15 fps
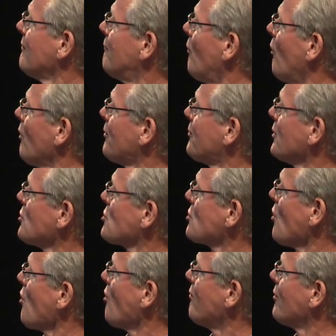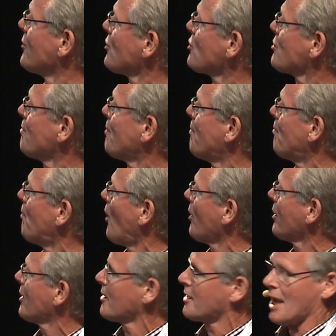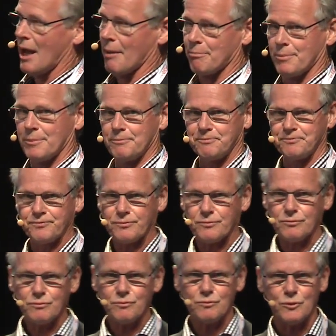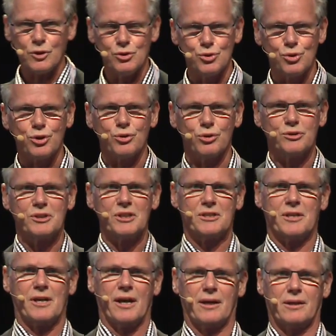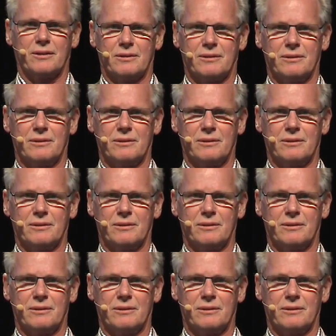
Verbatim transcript: a voltage over the spark gap, you could detect